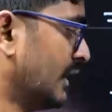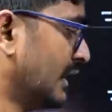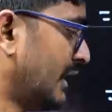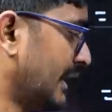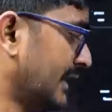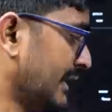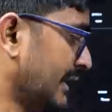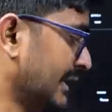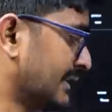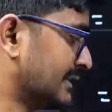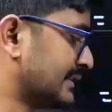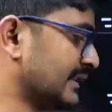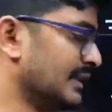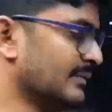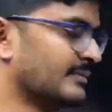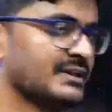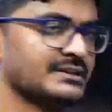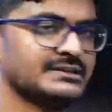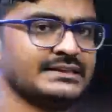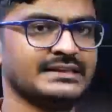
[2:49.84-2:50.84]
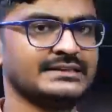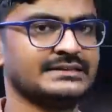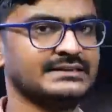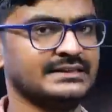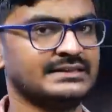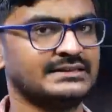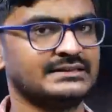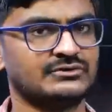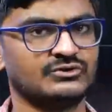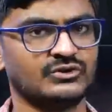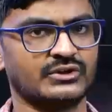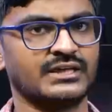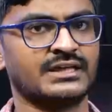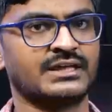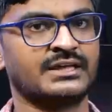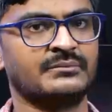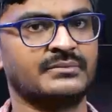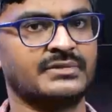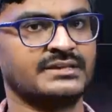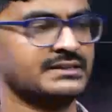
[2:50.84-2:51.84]
And x3 plus x6, total
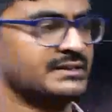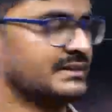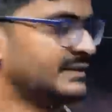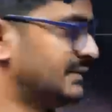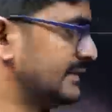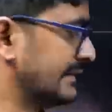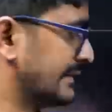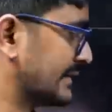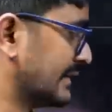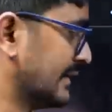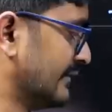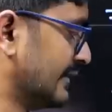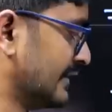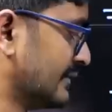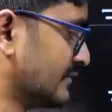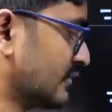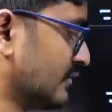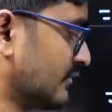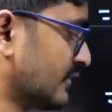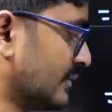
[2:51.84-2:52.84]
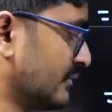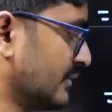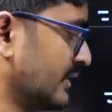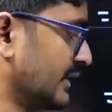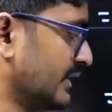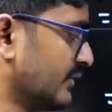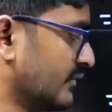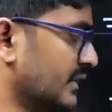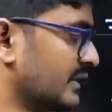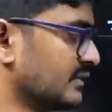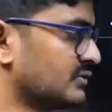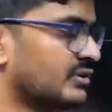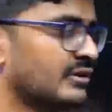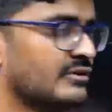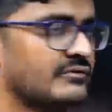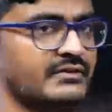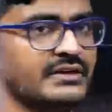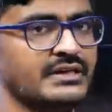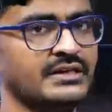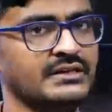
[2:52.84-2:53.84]
compression is 6 given. So from here you can
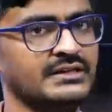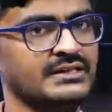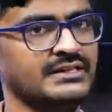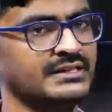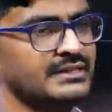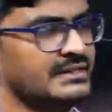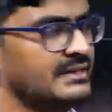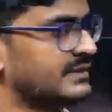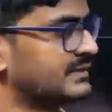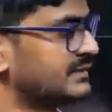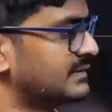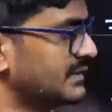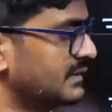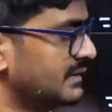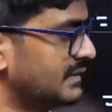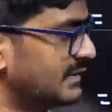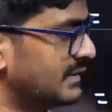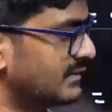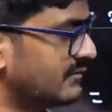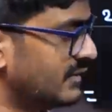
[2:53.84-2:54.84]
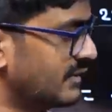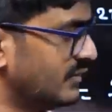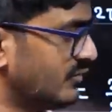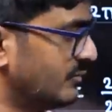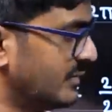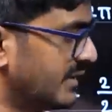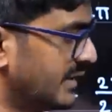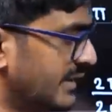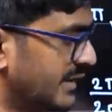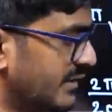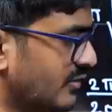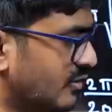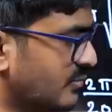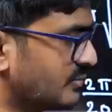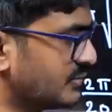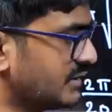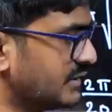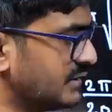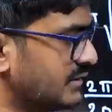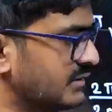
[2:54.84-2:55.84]
solve for x3. That way you will be getting
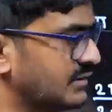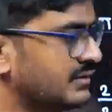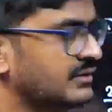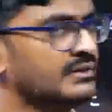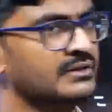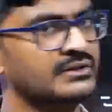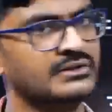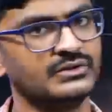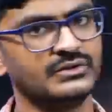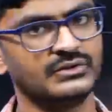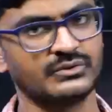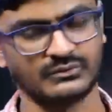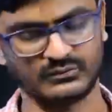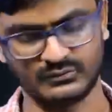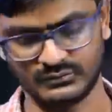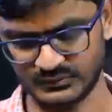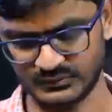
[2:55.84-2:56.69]
option 2.